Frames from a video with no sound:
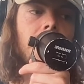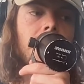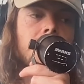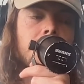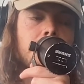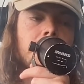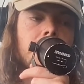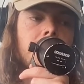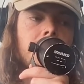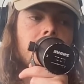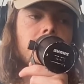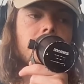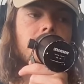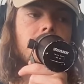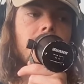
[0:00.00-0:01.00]
And it's
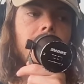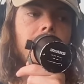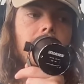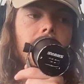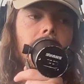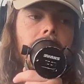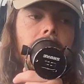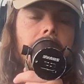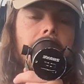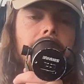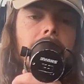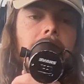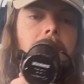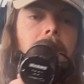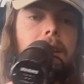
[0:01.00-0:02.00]
because of like,
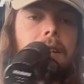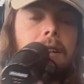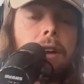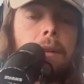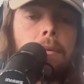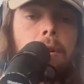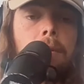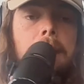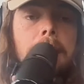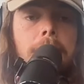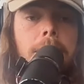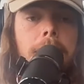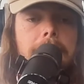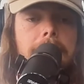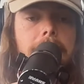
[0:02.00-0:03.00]
as I learn more
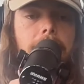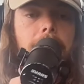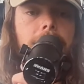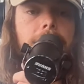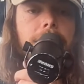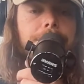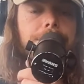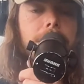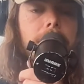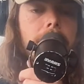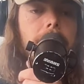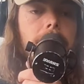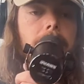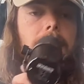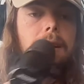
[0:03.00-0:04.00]
about myself,
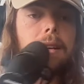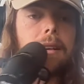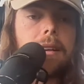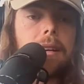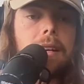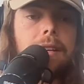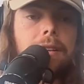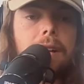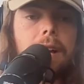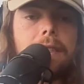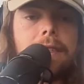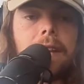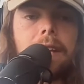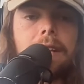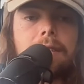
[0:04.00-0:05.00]
I
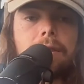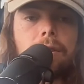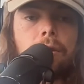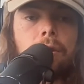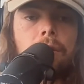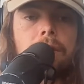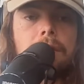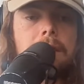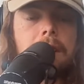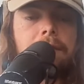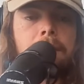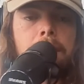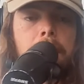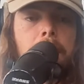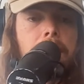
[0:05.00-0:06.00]
think it's all
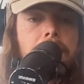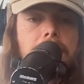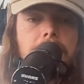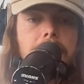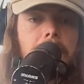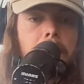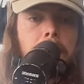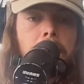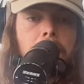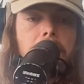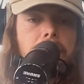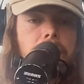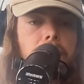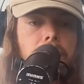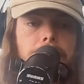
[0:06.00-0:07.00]
self-imposed like
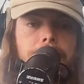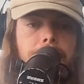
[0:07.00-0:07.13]
pressure.